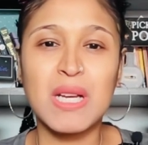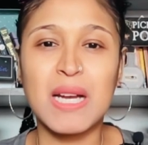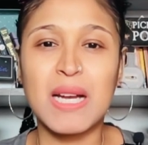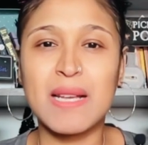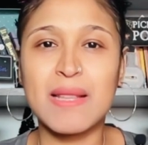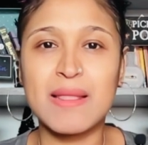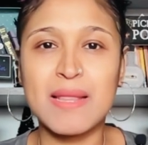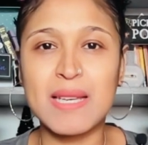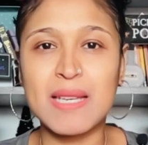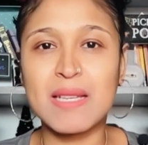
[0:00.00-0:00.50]

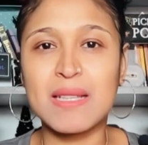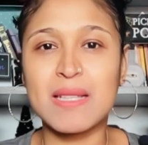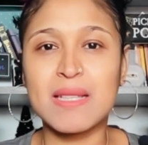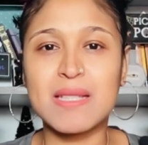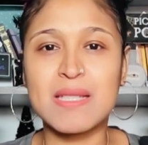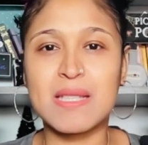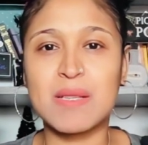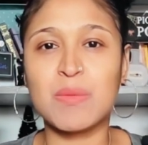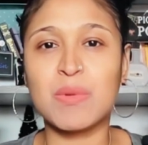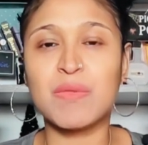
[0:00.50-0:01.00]
I think
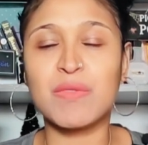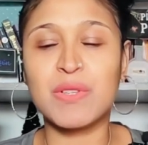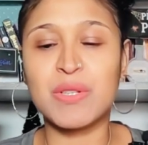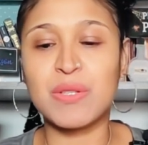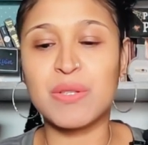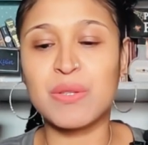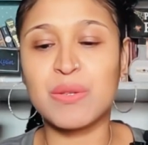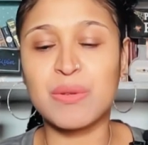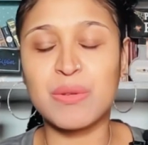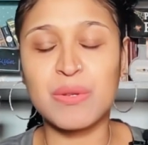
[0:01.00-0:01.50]
that some of
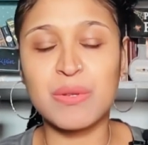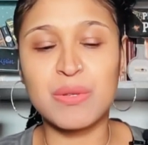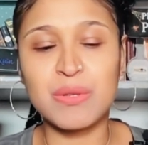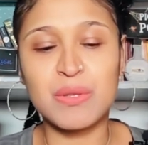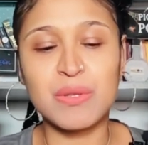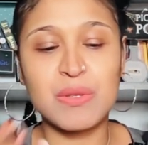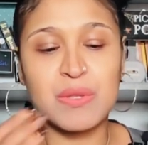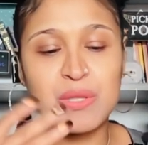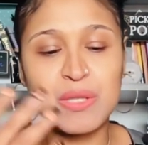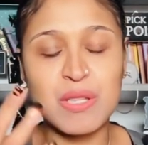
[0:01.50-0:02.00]
you
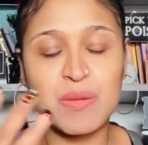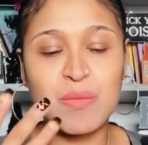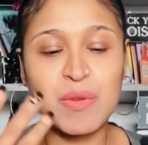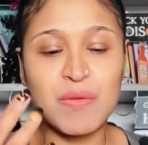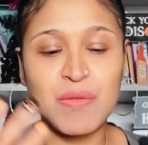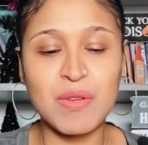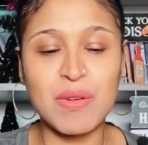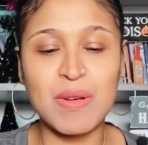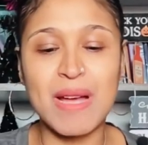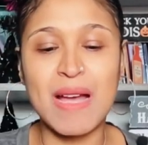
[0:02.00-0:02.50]

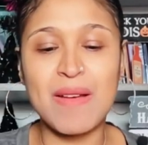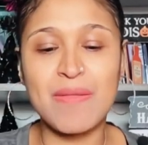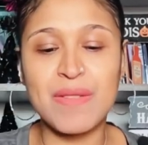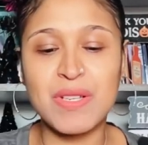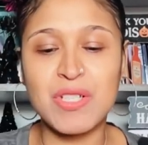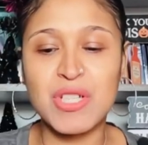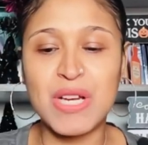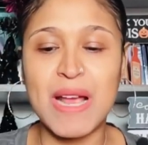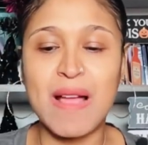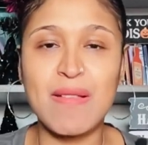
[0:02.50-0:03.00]
have
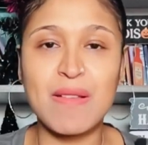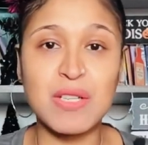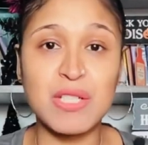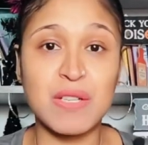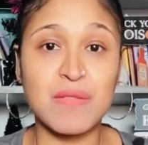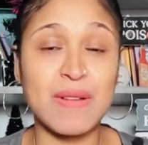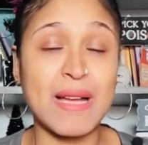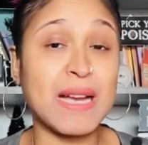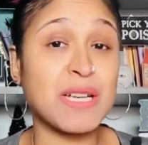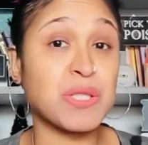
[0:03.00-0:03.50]
the challenge
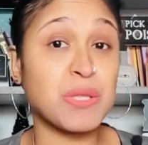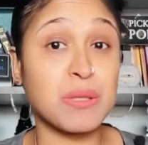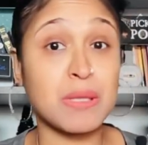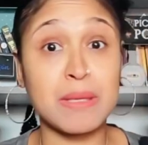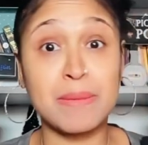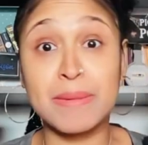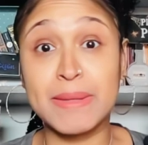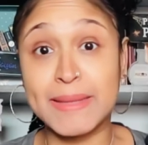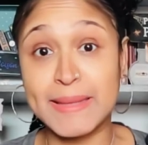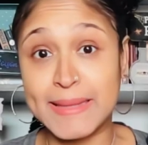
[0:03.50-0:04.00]
of
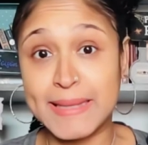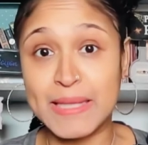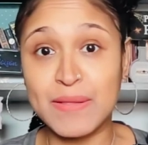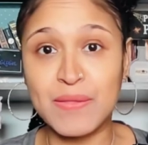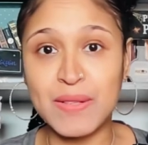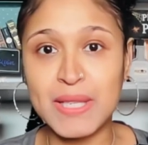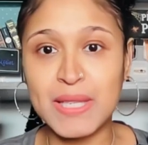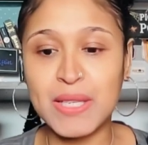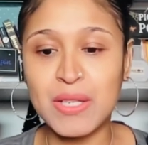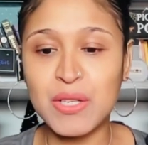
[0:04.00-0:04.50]
actually
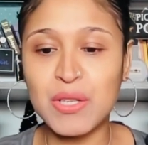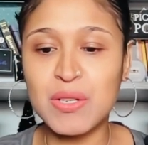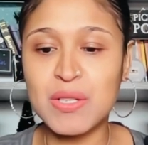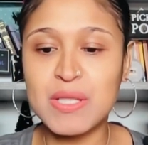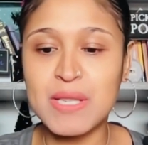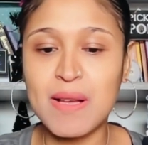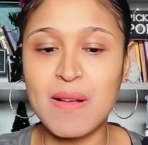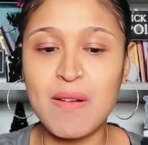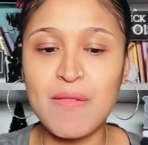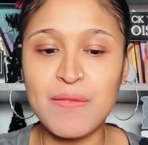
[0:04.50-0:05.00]
believing in
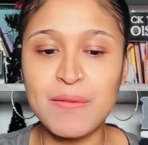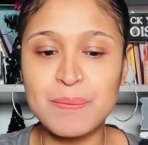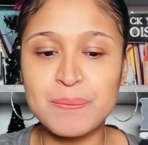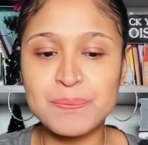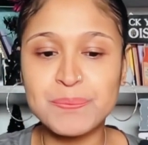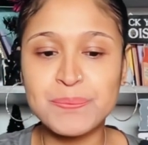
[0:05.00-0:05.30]
yourself.